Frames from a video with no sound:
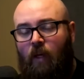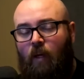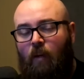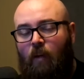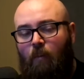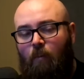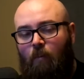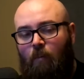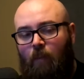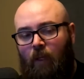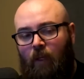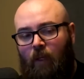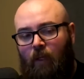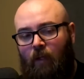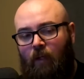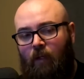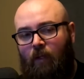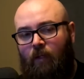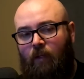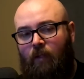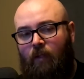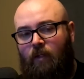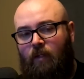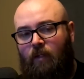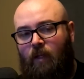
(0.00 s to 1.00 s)

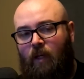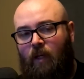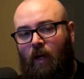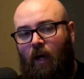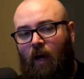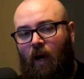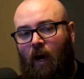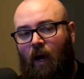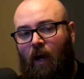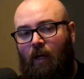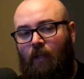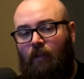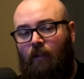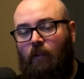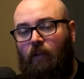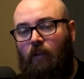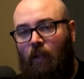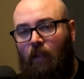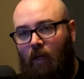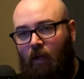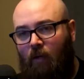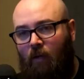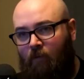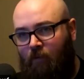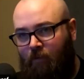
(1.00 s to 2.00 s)
because I
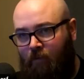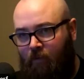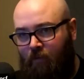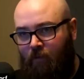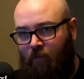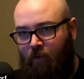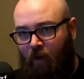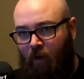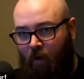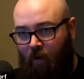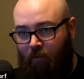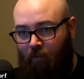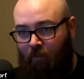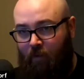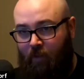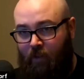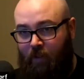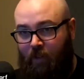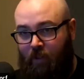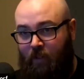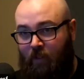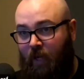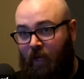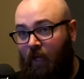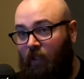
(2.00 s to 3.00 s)
love
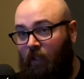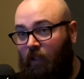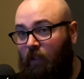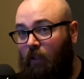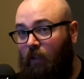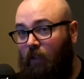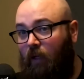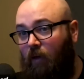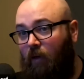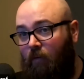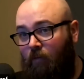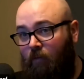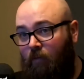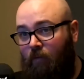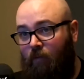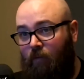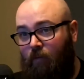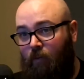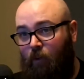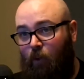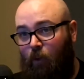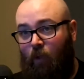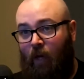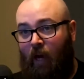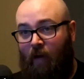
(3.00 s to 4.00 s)
conferences, I love
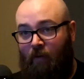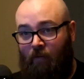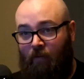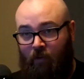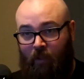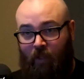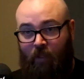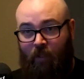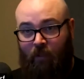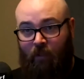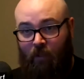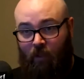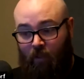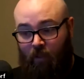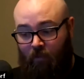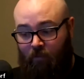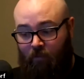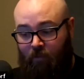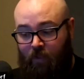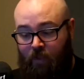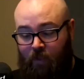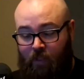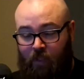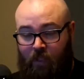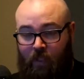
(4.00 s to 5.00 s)
travel, I
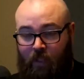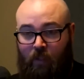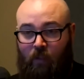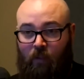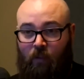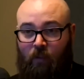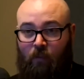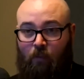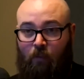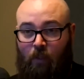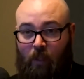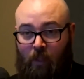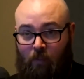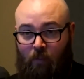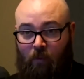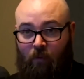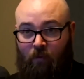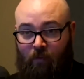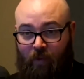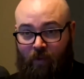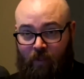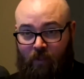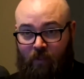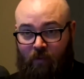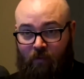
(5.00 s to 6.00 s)
love seeing people
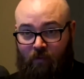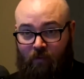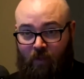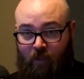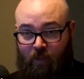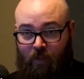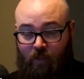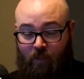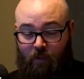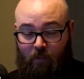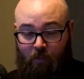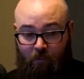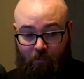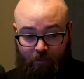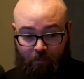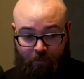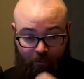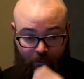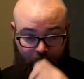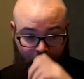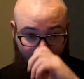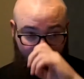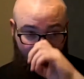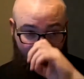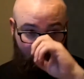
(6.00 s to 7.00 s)
face to face.
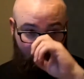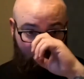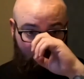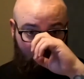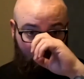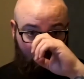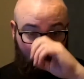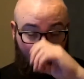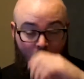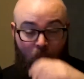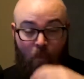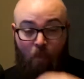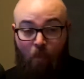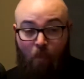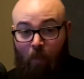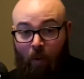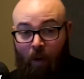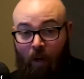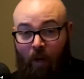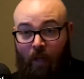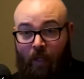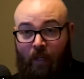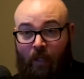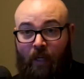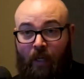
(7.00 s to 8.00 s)

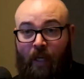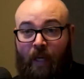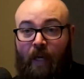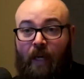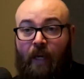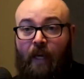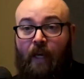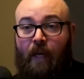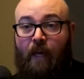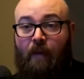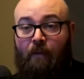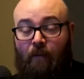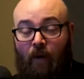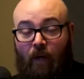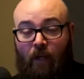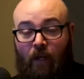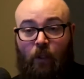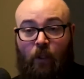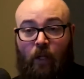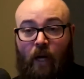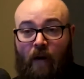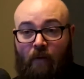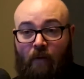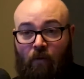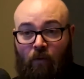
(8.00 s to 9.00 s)
But if I
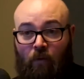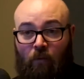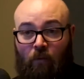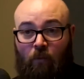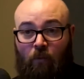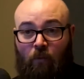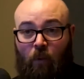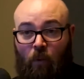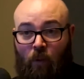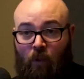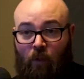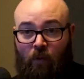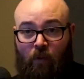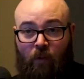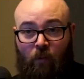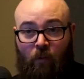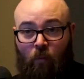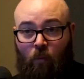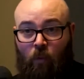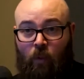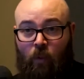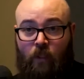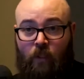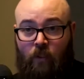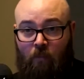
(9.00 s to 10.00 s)
travel more than
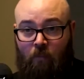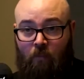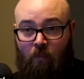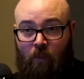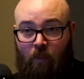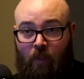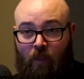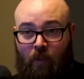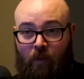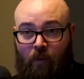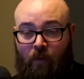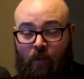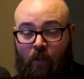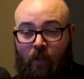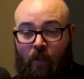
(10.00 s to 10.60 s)
once a month,